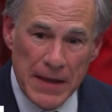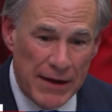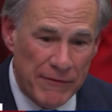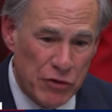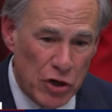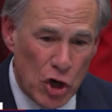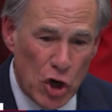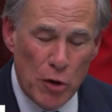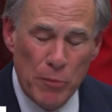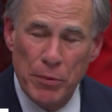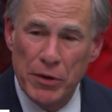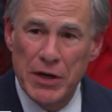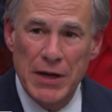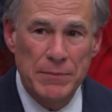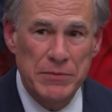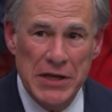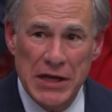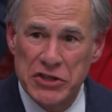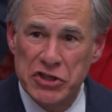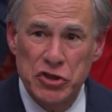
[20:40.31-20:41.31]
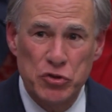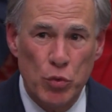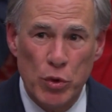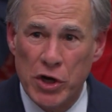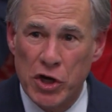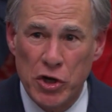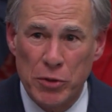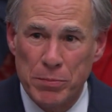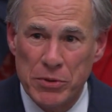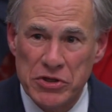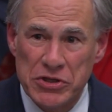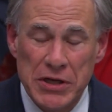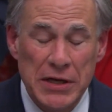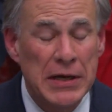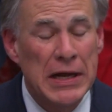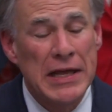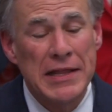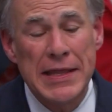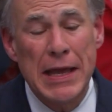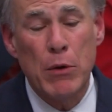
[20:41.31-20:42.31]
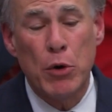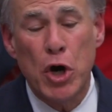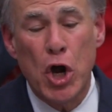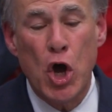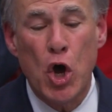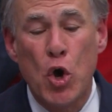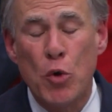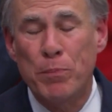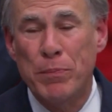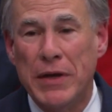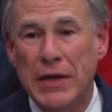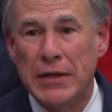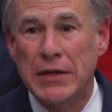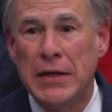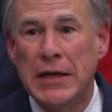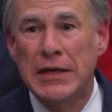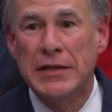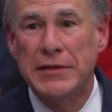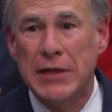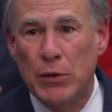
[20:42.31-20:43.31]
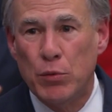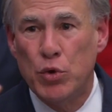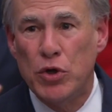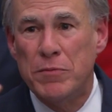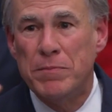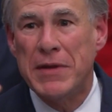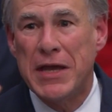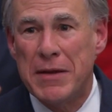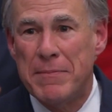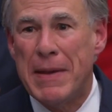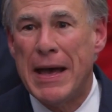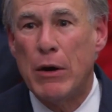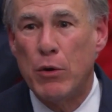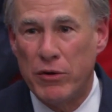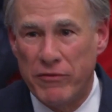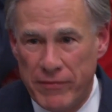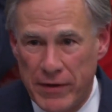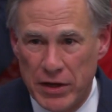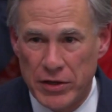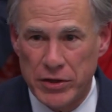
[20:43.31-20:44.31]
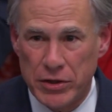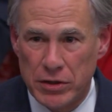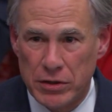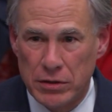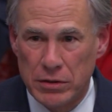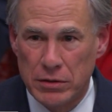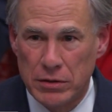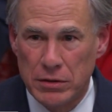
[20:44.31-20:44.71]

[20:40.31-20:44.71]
after I opened up Texas 100%. They were hoping there would be a power failure.